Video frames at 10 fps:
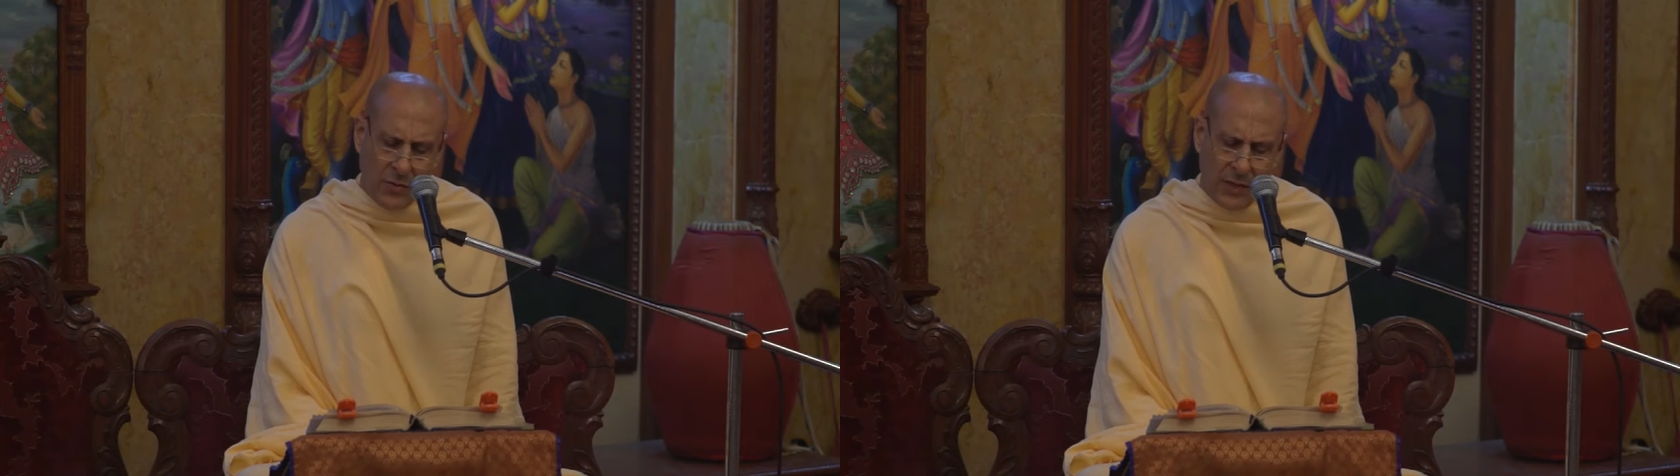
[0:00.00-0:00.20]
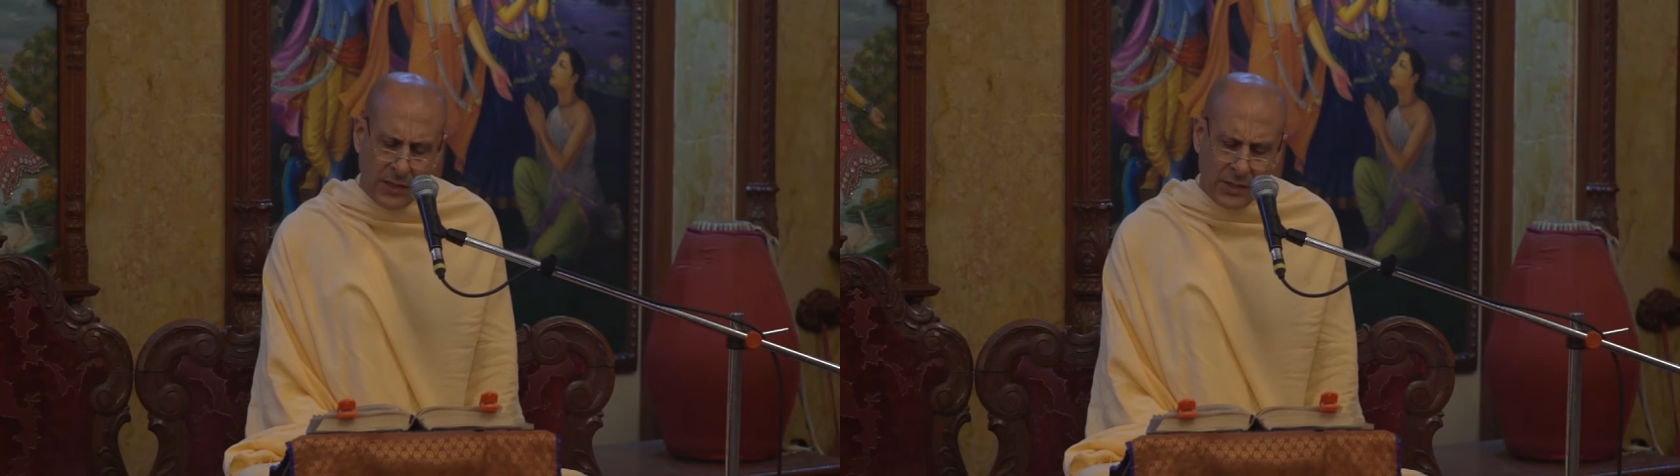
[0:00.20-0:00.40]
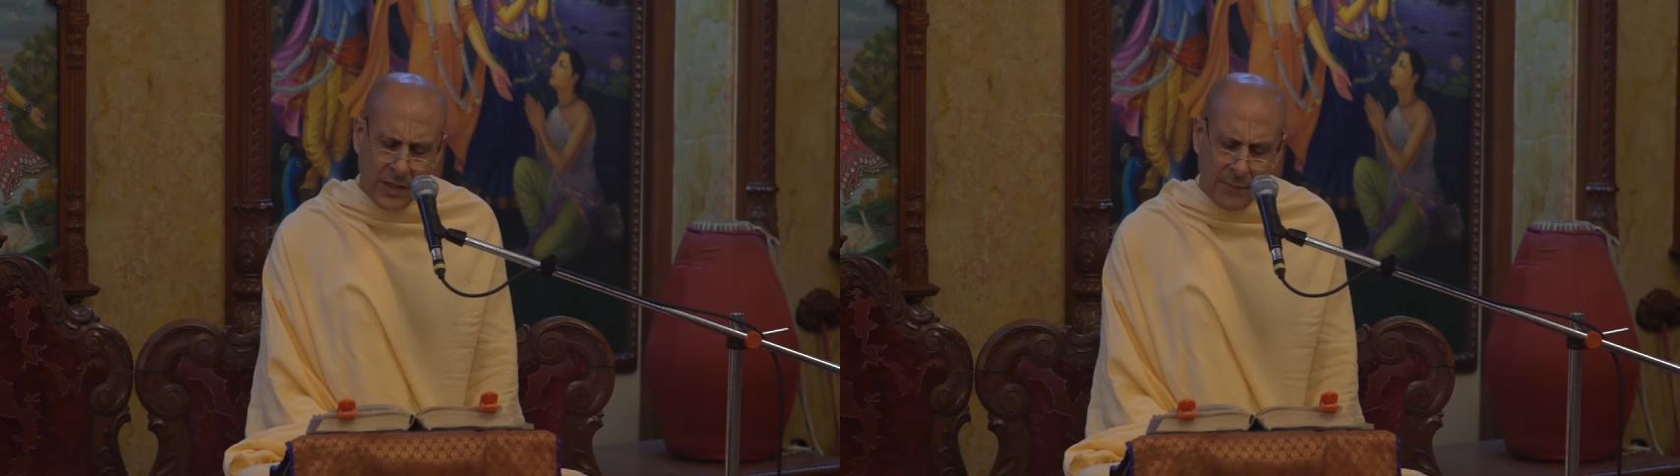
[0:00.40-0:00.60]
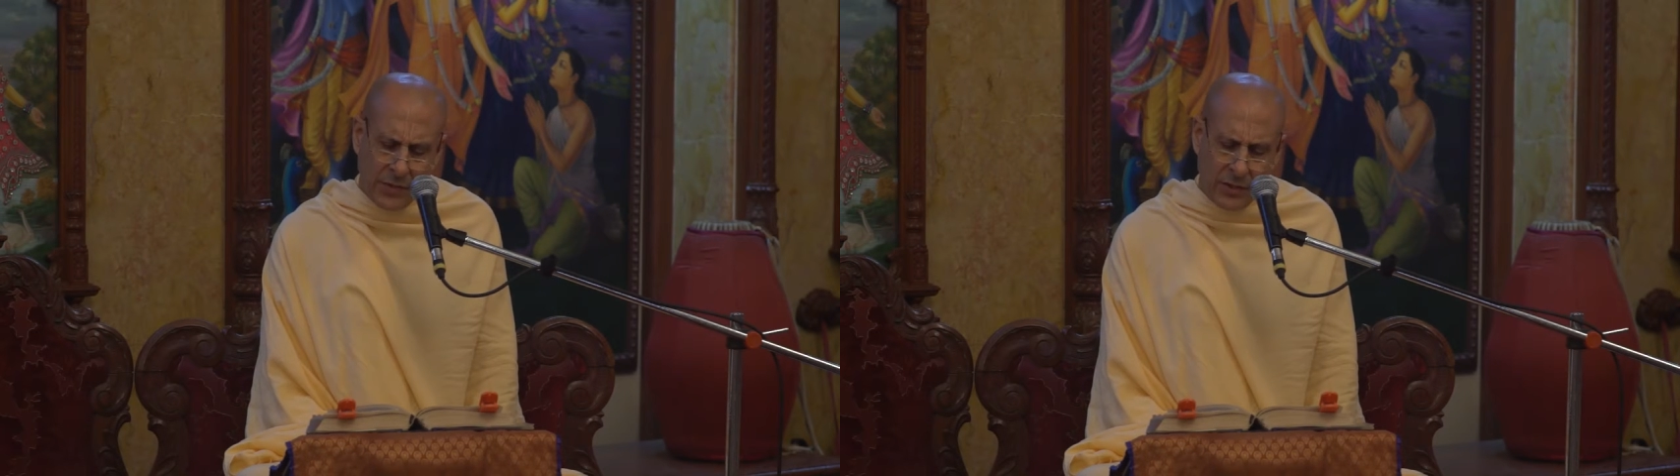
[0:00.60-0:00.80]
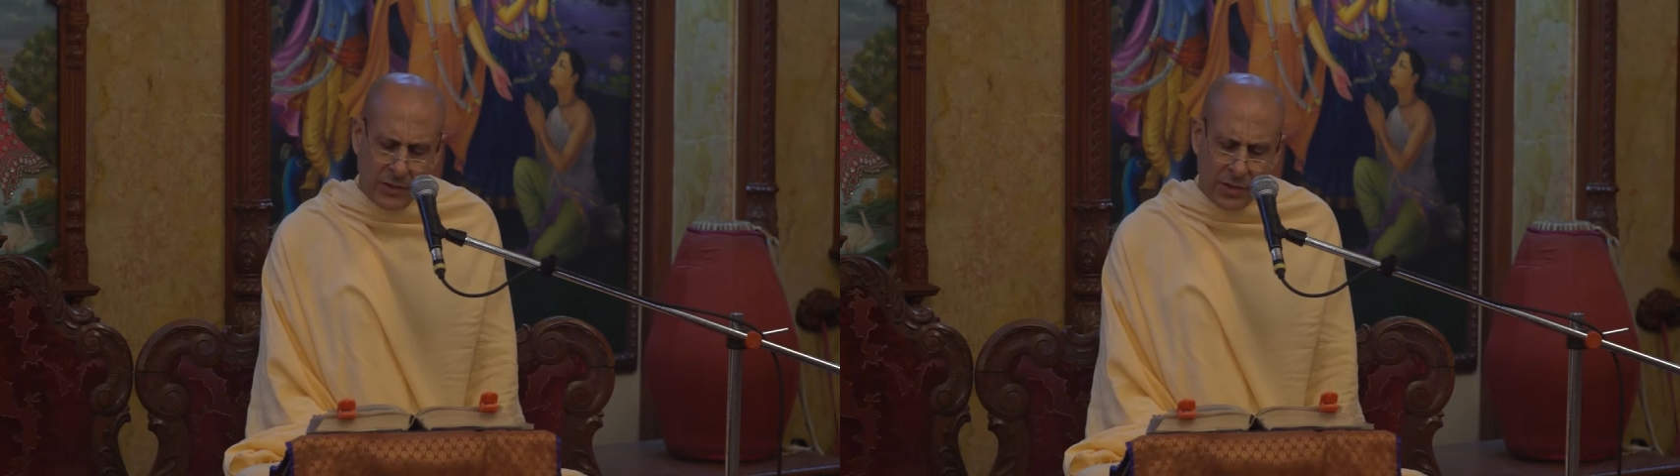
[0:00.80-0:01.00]

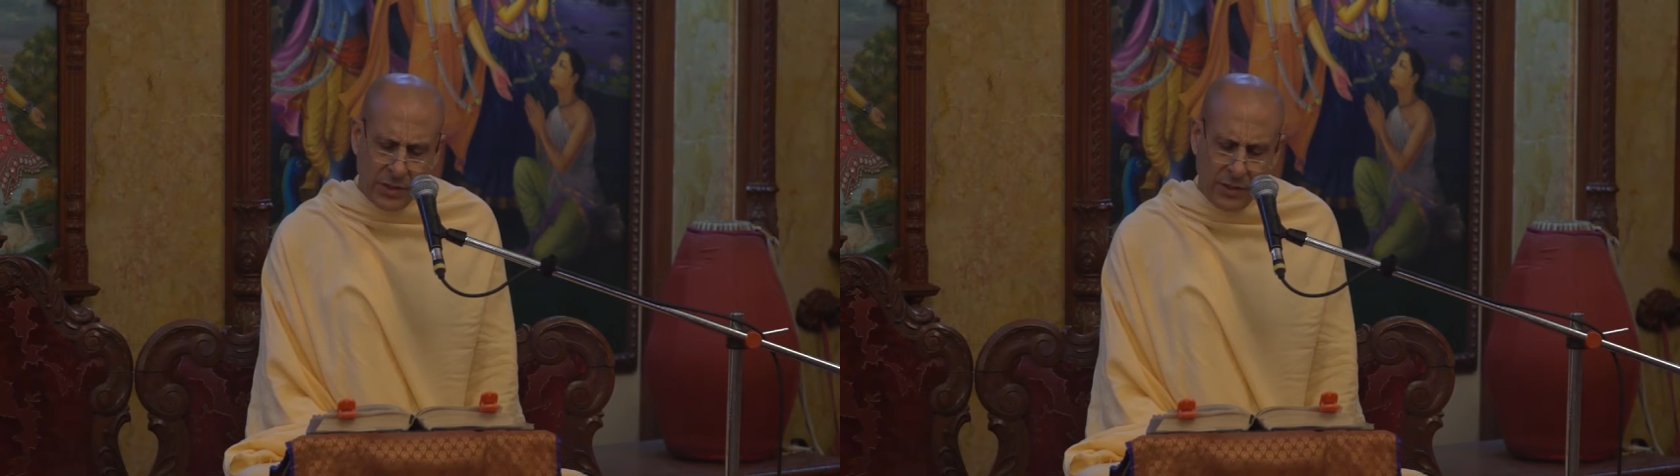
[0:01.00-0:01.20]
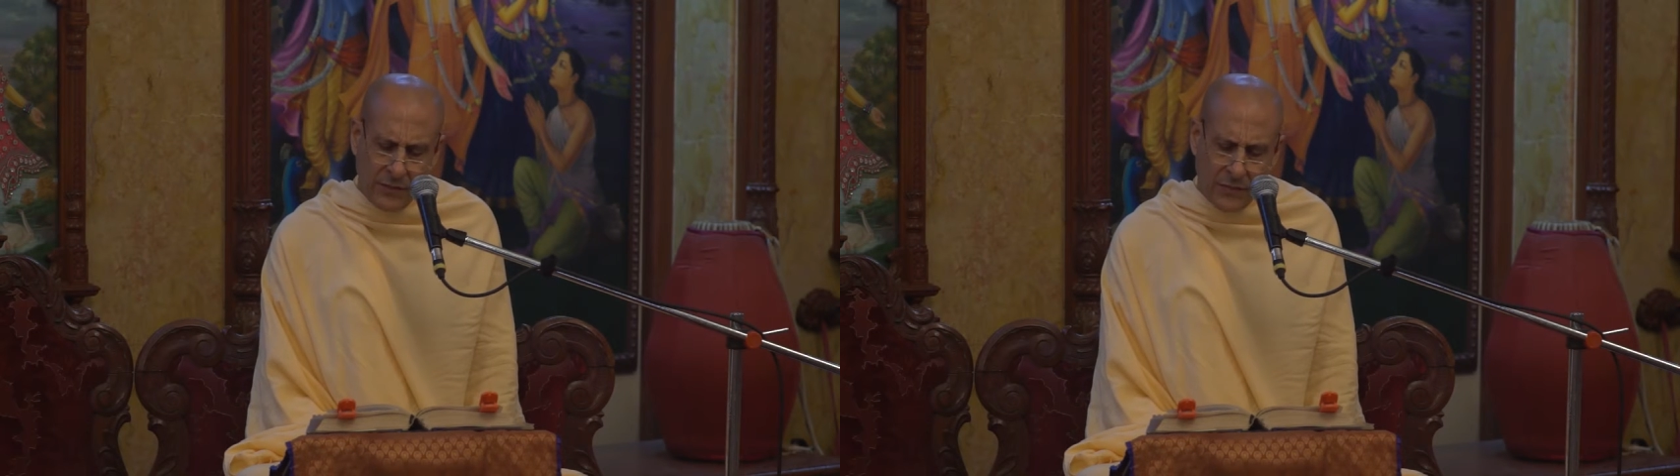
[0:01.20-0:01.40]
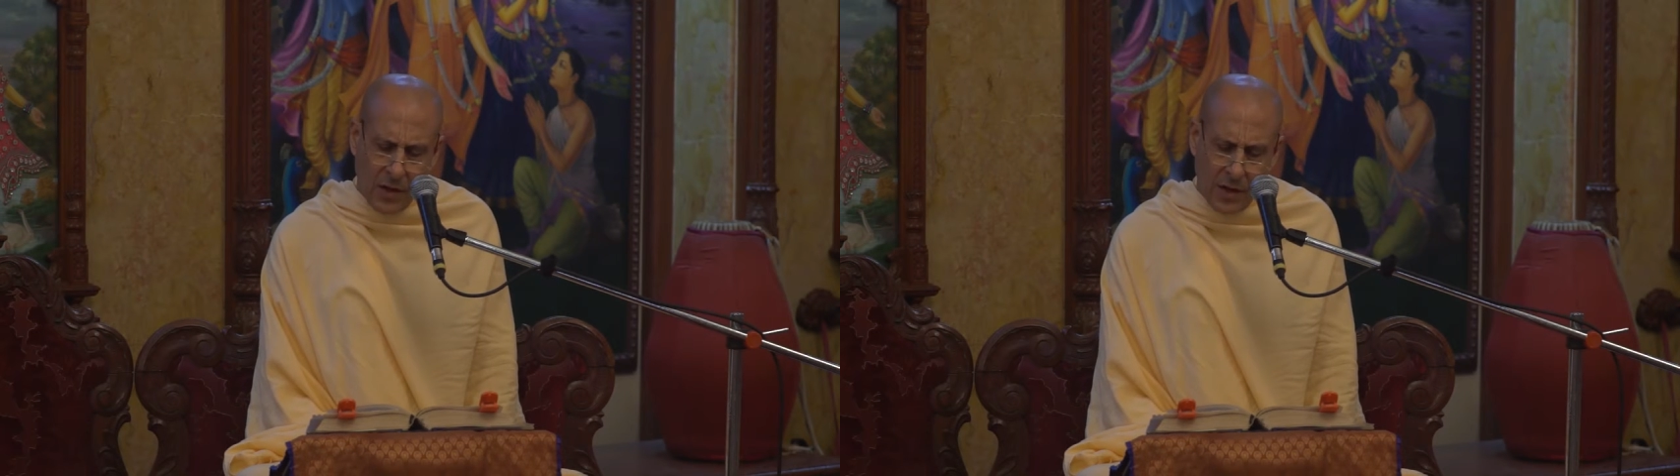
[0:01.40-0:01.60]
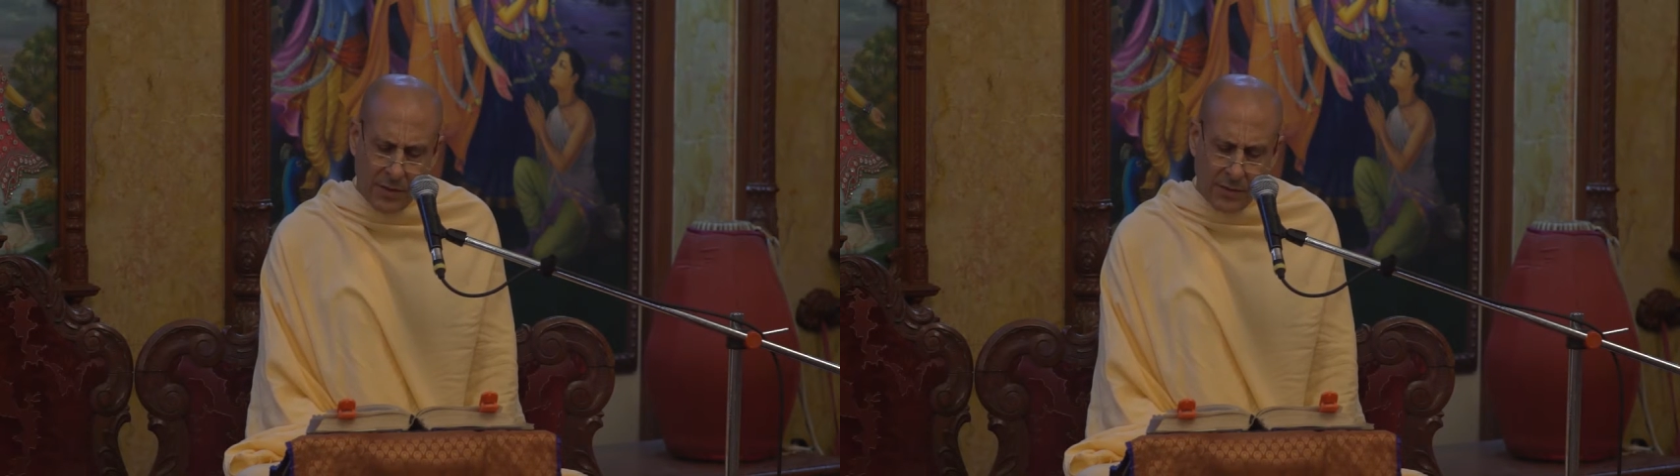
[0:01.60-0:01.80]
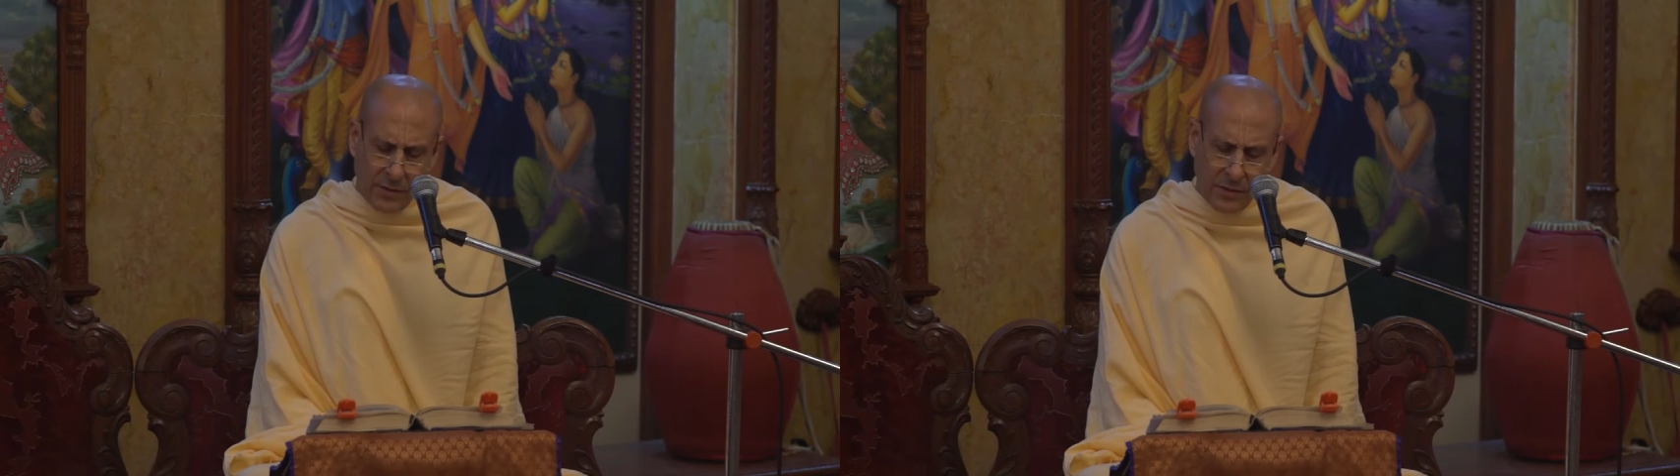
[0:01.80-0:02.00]
accepted a seat of
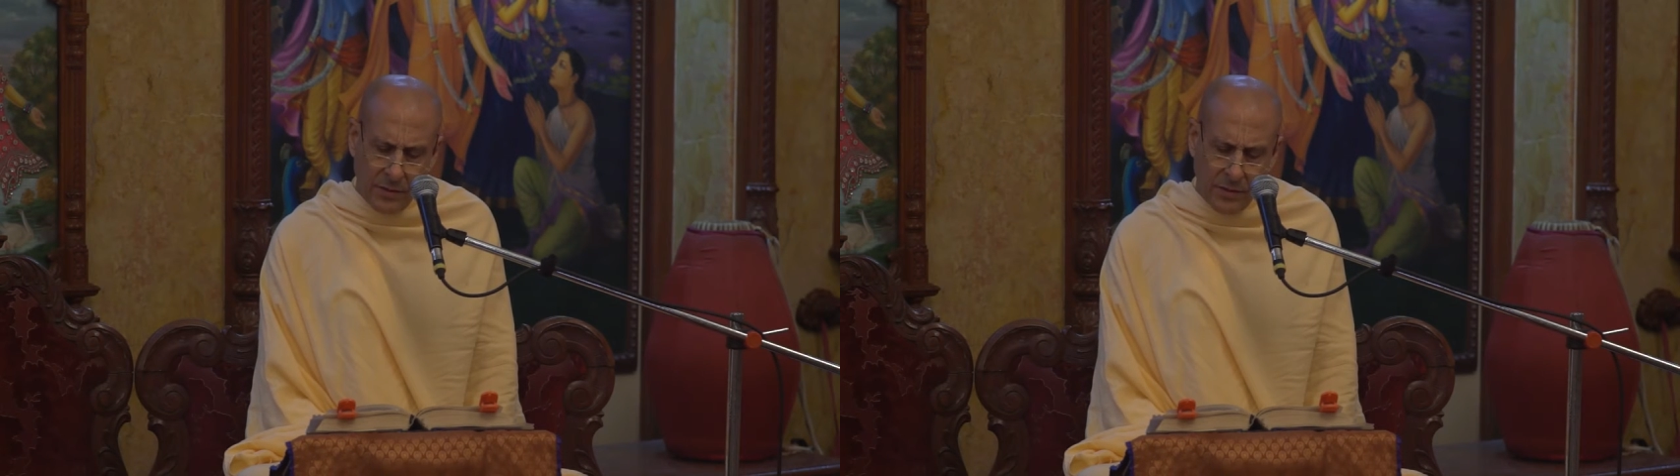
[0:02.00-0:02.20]
honor